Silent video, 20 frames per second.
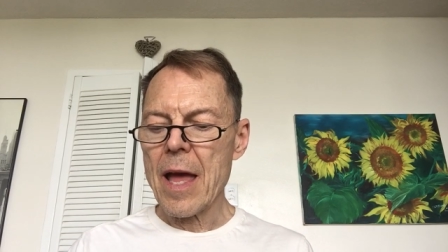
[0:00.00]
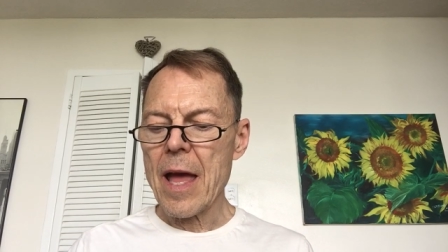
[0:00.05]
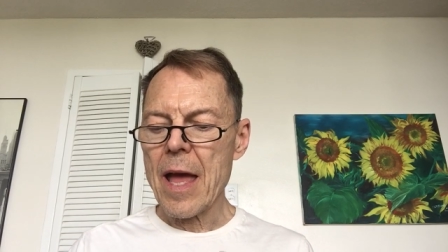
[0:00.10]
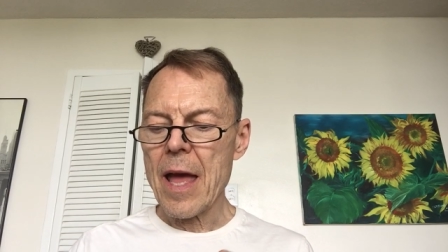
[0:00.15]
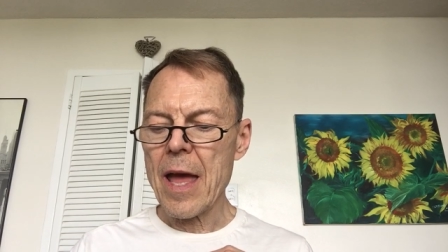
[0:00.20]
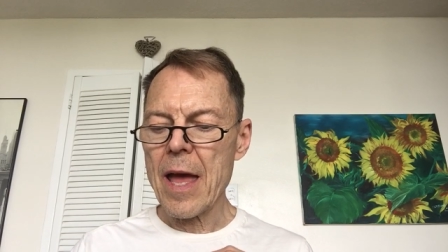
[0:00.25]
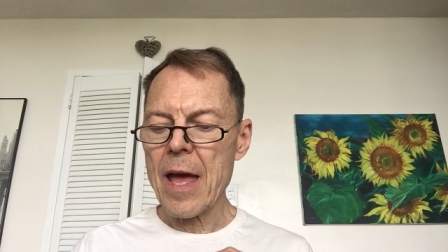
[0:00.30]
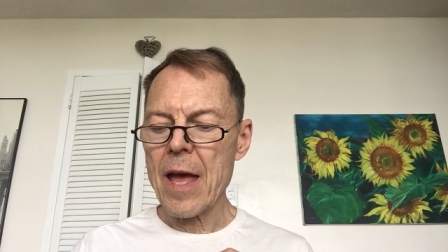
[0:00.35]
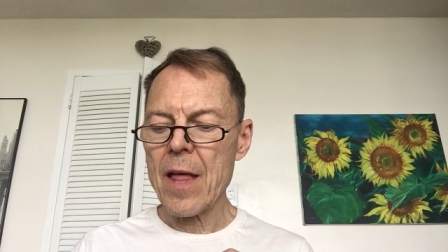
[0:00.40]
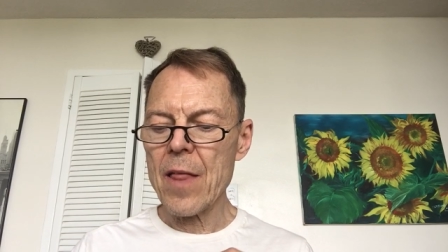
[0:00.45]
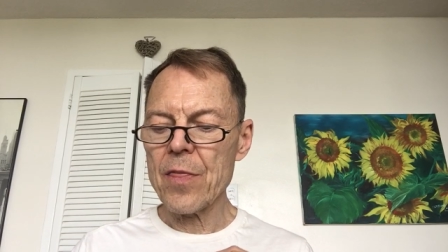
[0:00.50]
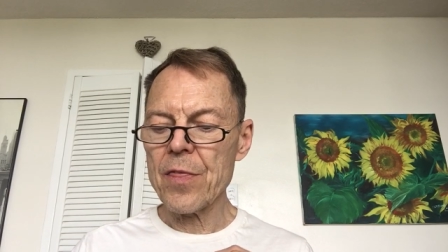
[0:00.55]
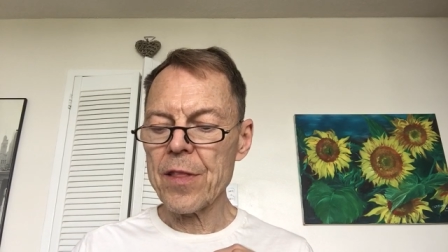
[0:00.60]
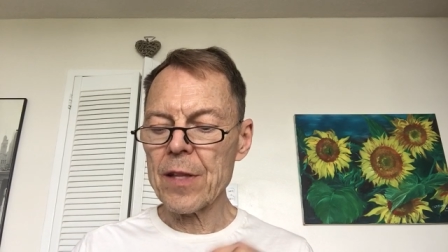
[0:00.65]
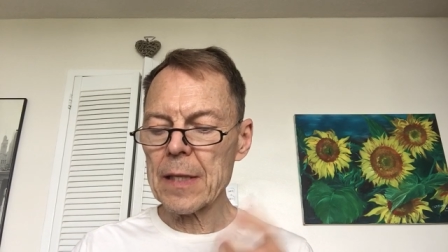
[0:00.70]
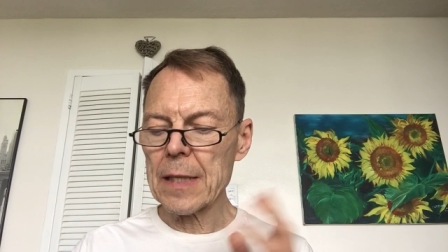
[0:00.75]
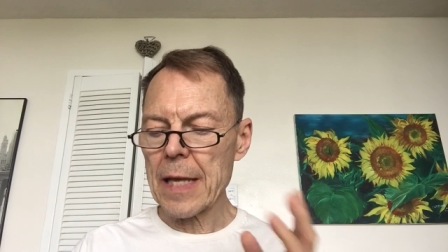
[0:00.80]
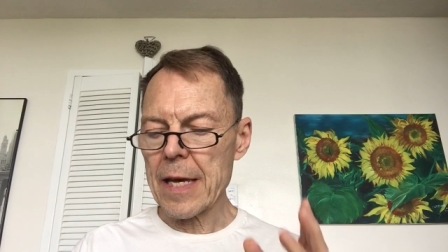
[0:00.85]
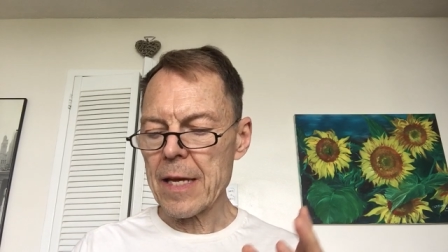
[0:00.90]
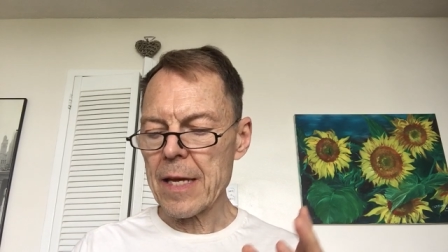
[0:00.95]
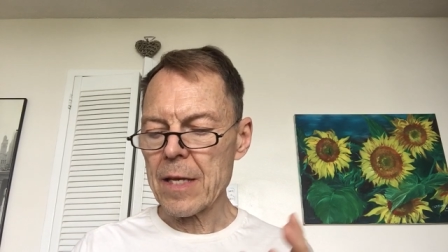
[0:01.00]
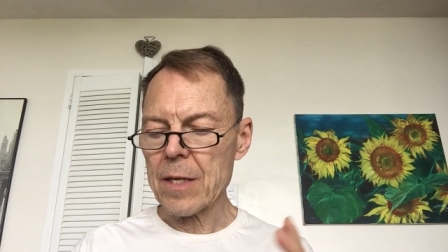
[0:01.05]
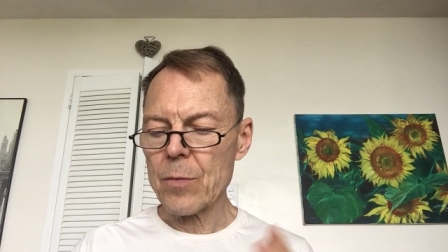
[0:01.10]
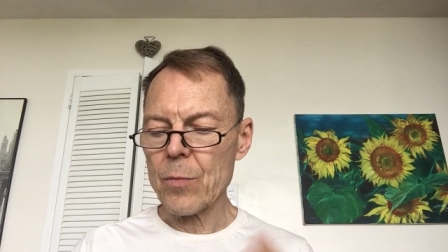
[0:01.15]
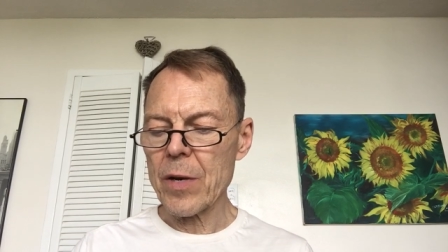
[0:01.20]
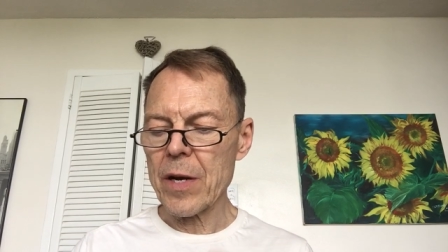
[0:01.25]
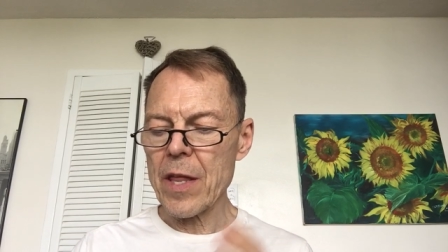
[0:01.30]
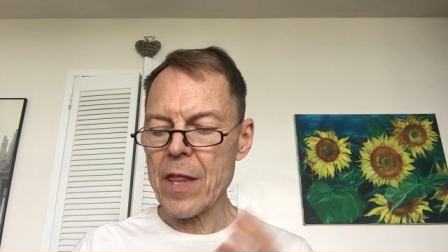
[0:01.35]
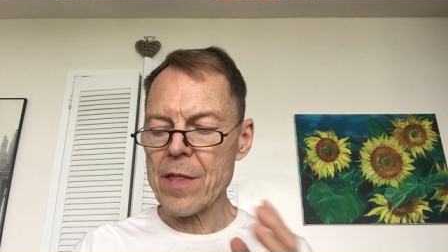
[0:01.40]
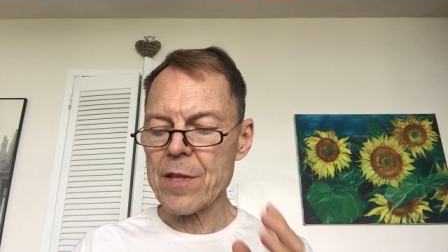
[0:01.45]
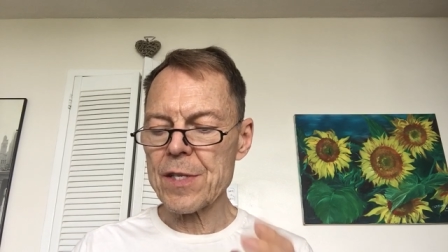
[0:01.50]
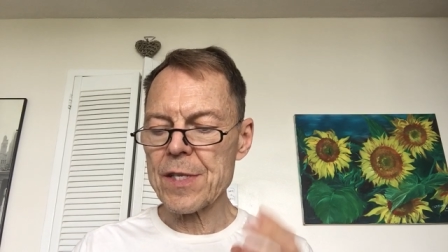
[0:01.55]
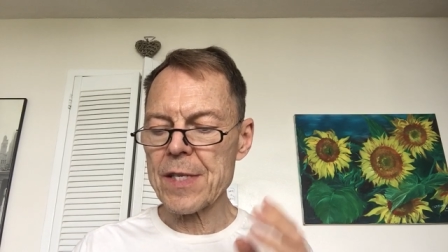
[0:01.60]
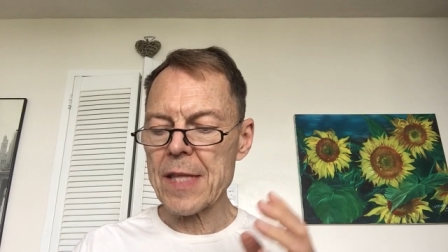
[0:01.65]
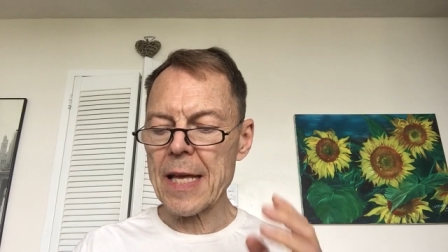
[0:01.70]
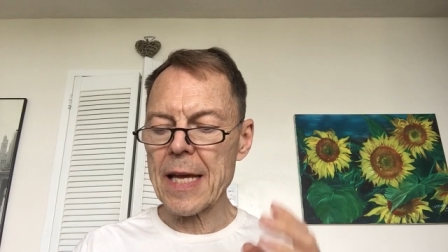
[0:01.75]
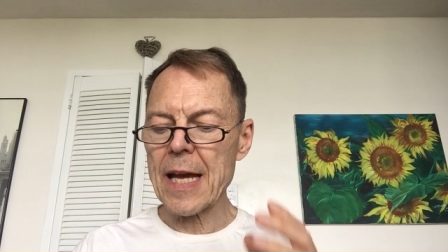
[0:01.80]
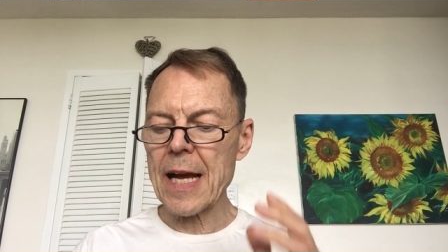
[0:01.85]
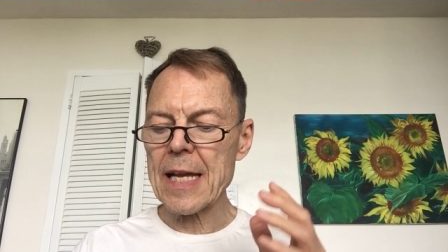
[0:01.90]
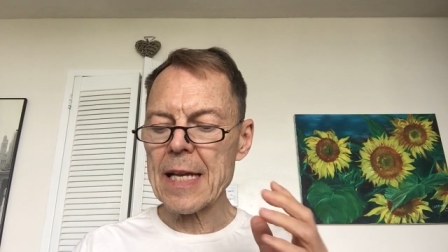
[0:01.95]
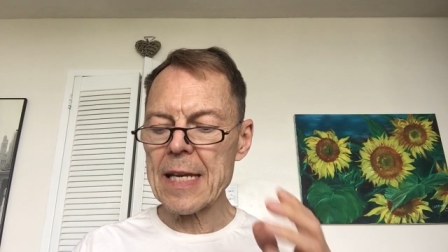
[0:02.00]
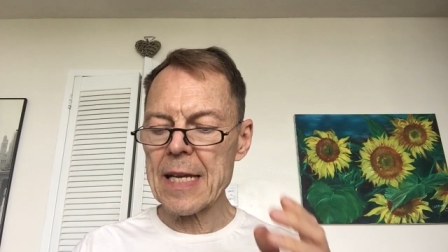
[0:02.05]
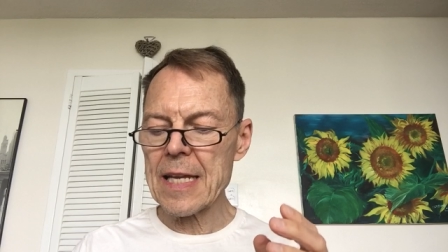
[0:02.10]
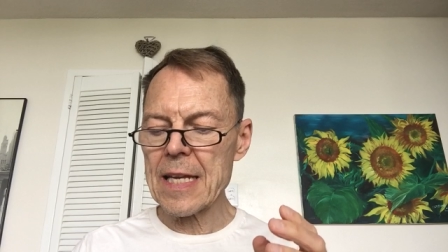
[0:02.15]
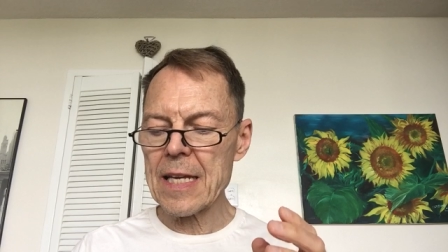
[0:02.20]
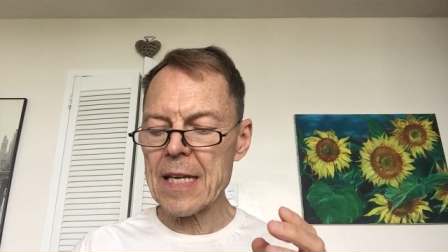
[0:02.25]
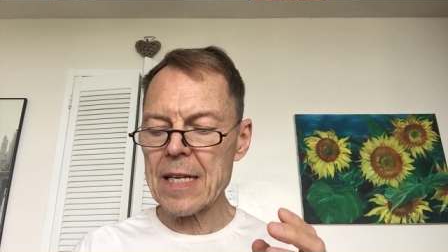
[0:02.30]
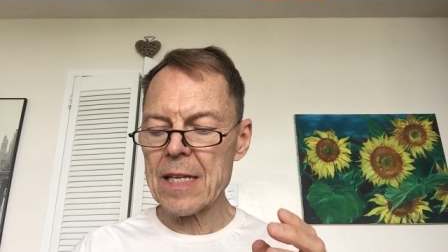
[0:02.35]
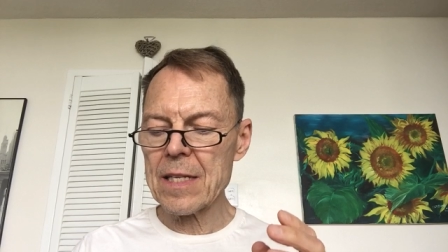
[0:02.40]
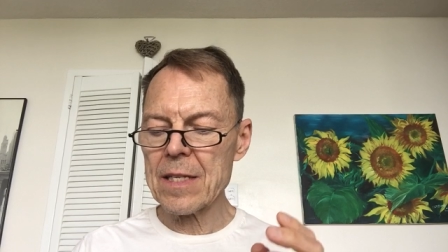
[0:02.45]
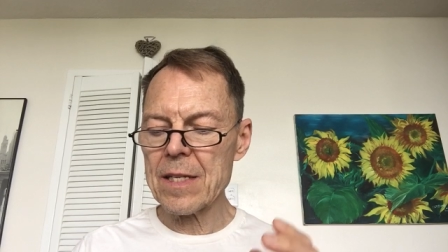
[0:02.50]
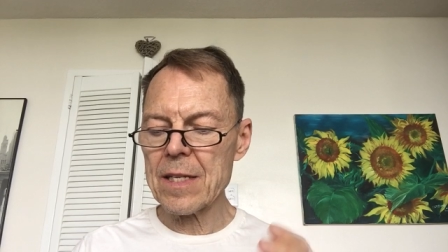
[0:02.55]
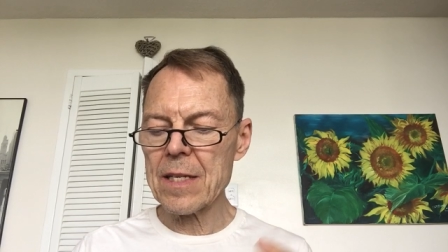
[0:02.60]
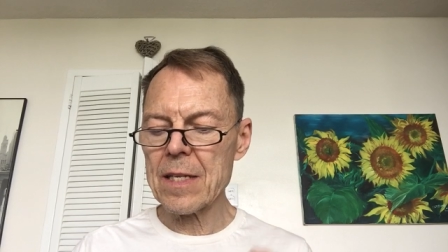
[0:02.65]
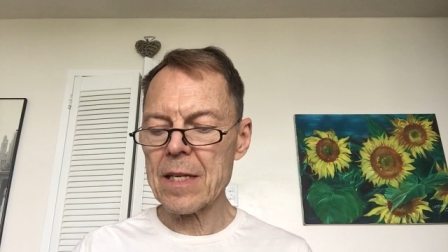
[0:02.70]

And the light, what others think I need,